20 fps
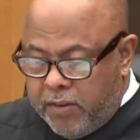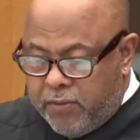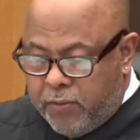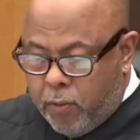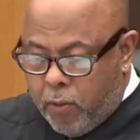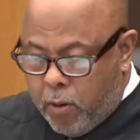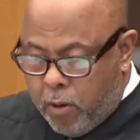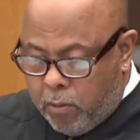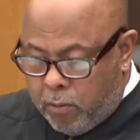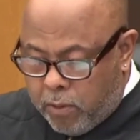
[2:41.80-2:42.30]

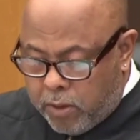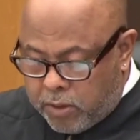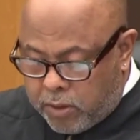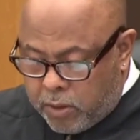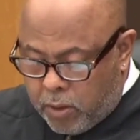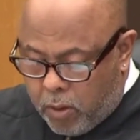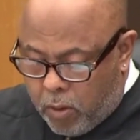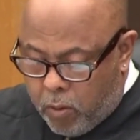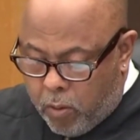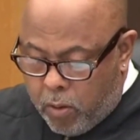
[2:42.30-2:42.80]

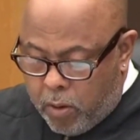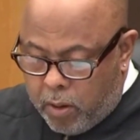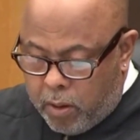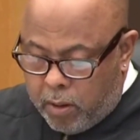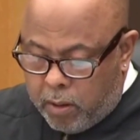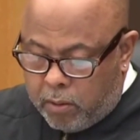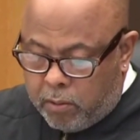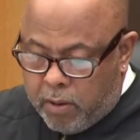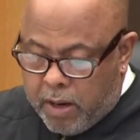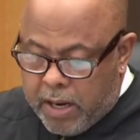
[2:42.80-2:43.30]
D4 was the
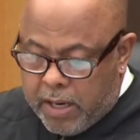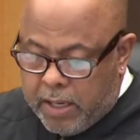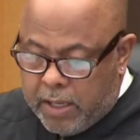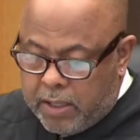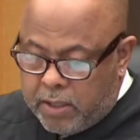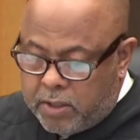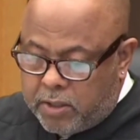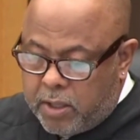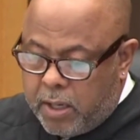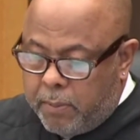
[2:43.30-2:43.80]
order
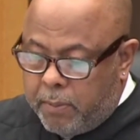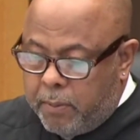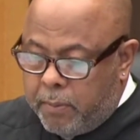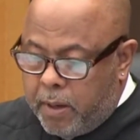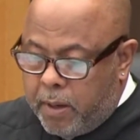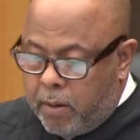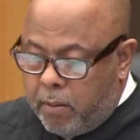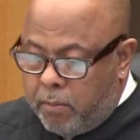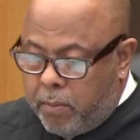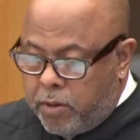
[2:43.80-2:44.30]
granting
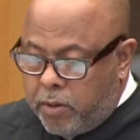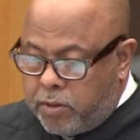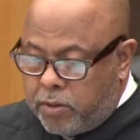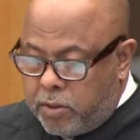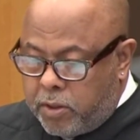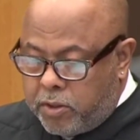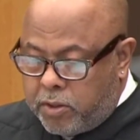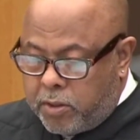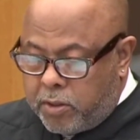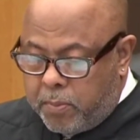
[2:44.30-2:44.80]
supplemental
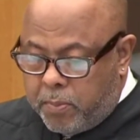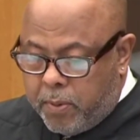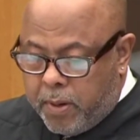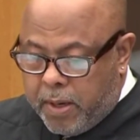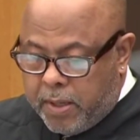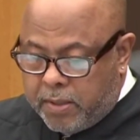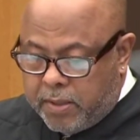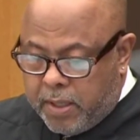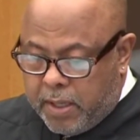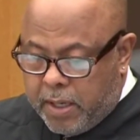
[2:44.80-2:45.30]
motion to
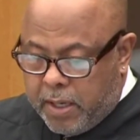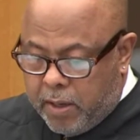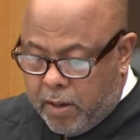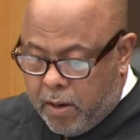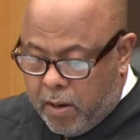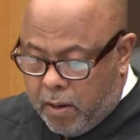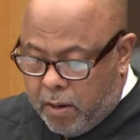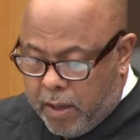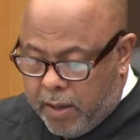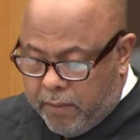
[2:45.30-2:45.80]
suppress
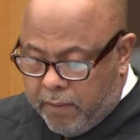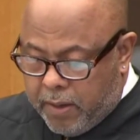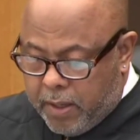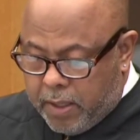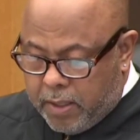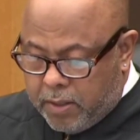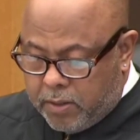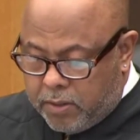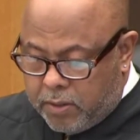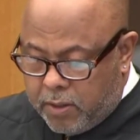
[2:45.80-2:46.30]
any and all
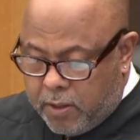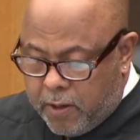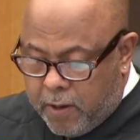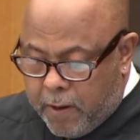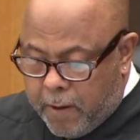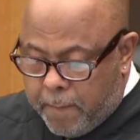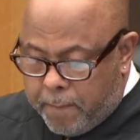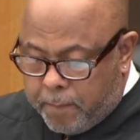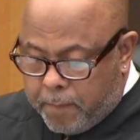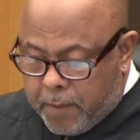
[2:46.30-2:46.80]

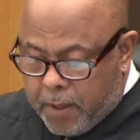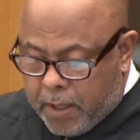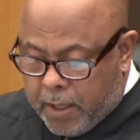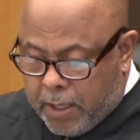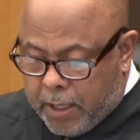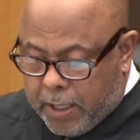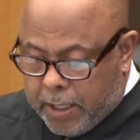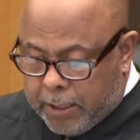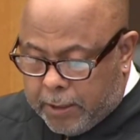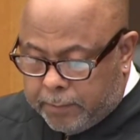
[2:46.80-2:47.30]
evidence.
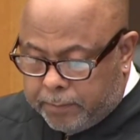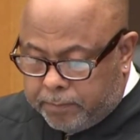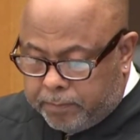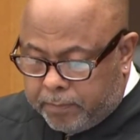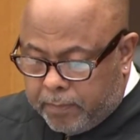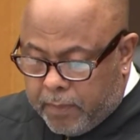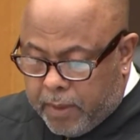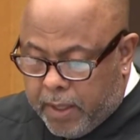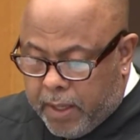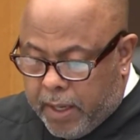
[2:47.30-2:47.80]

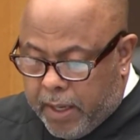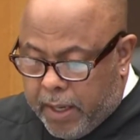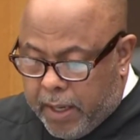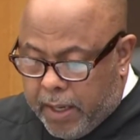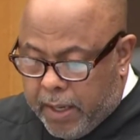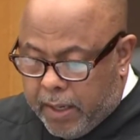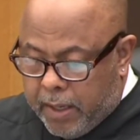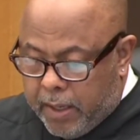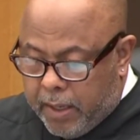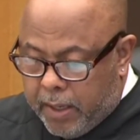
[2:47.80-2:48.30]

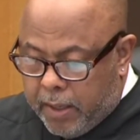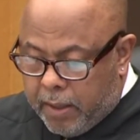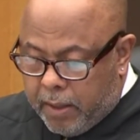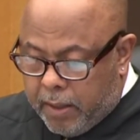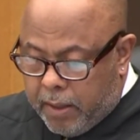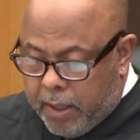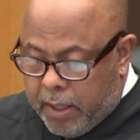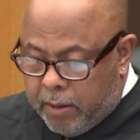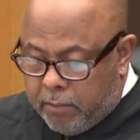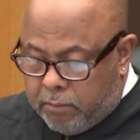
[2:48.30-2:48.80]
And
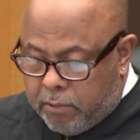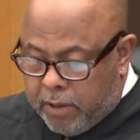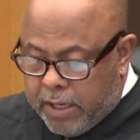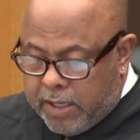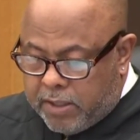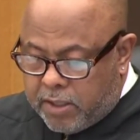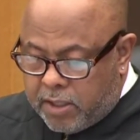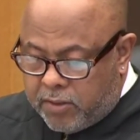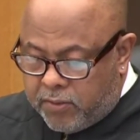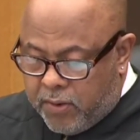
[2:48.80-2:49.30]

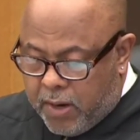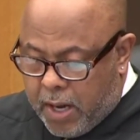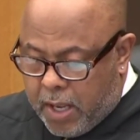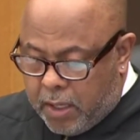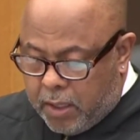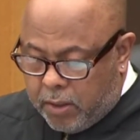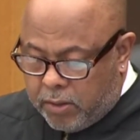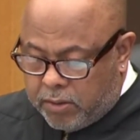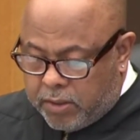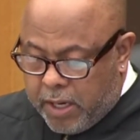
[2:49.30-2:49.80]
it reads
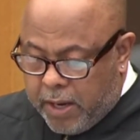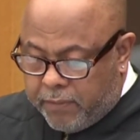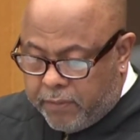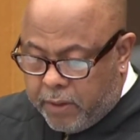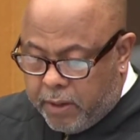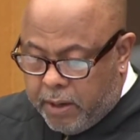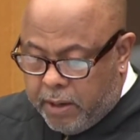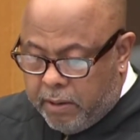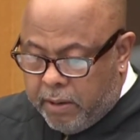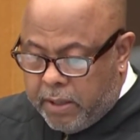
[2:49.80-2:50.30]
as follows.
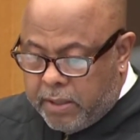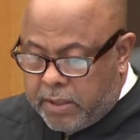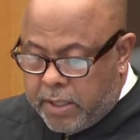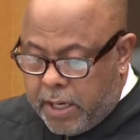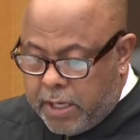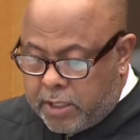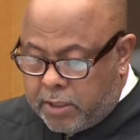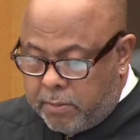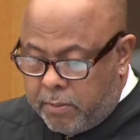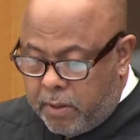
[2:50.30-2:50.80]
After
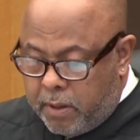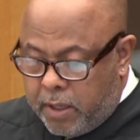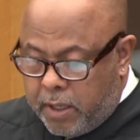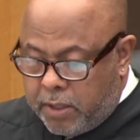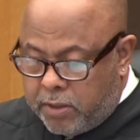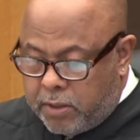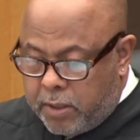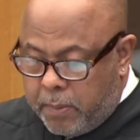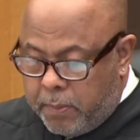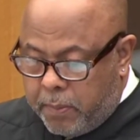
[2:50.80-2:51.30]
hearing
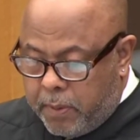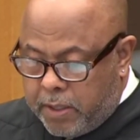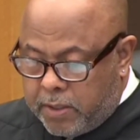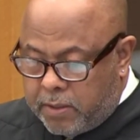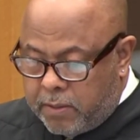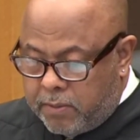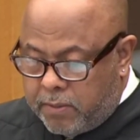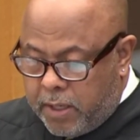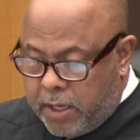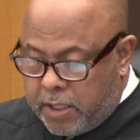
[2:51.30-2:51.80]
testimony, a
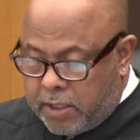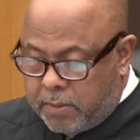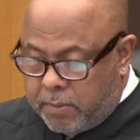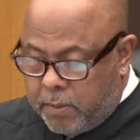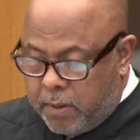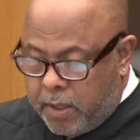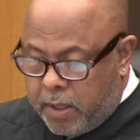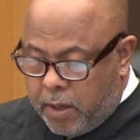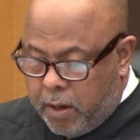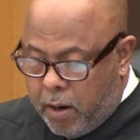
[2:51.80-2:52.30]
stipulation of
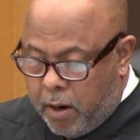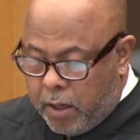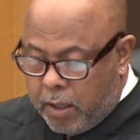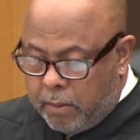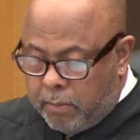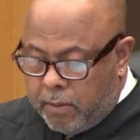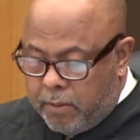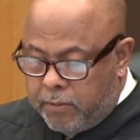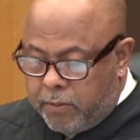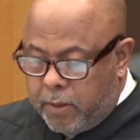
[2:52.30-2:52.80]
testimony,
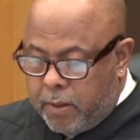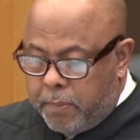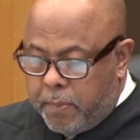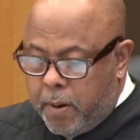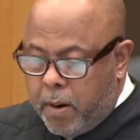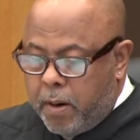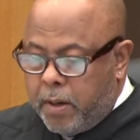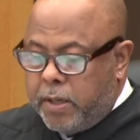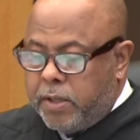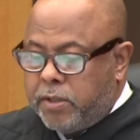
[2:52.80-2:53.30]
and argument
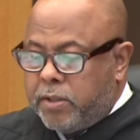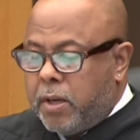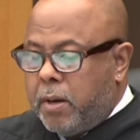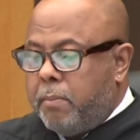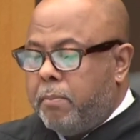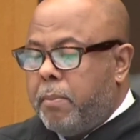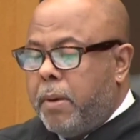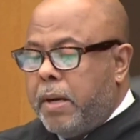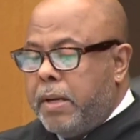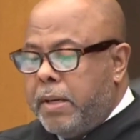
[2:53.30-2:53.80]
from the
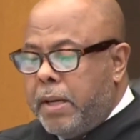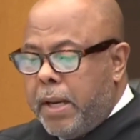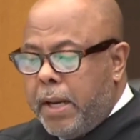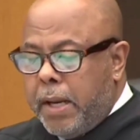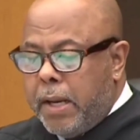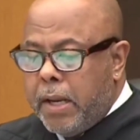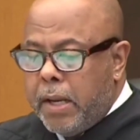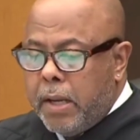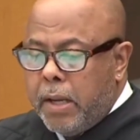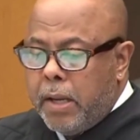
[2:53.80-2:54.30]
parties on
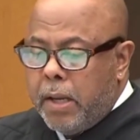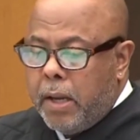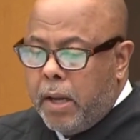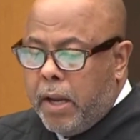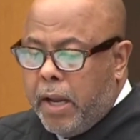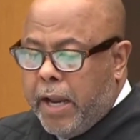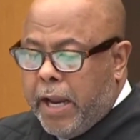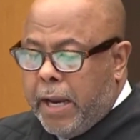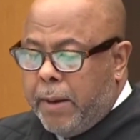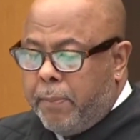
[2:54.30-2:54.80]
Monday,